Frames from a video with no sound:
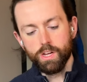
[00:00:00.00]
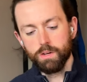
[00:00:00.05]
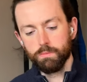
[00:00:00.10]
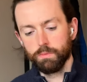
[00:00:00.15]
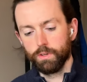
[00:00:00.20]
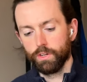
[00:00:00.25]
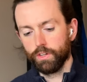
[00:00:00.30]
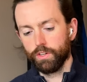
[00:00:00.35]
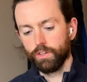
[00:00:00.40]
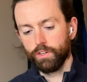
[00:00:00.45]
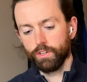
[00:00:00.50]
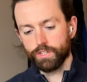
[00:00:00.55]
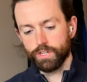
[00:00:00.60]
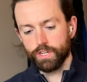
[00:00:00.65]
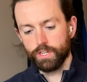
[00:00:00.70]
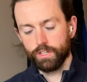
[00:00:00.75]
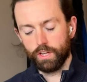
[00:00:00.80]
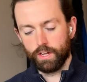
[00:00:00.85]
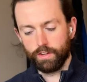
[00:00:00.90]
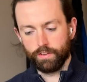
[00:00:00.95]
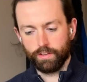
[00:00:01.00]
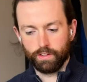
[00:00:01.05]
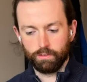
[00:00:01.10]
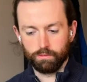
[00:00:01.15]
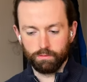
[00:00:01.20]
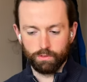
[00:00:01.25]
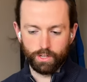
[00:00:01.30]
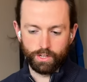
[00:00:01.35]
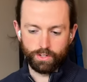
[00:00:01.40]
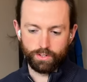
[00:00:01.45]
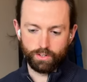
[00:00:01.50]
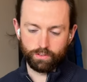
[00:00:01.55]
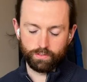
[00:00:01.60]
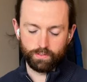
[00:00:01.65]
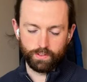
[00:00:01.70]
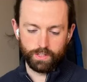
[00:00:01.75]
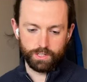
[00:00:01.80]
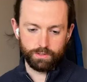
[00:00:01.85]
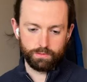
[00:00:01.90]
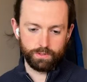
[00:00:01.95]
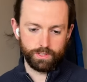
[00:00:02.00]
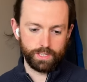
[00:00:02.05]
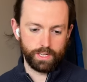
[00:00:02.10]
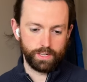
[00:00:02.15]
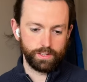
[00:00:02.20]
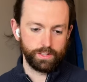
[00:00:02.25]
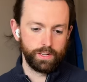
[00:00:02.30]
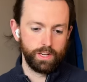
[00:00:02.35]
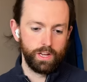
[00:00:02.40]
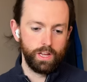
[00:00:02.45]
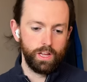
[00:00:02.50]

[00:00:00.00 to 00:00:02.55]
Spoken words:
But in a nutshell, I think what I took from this was that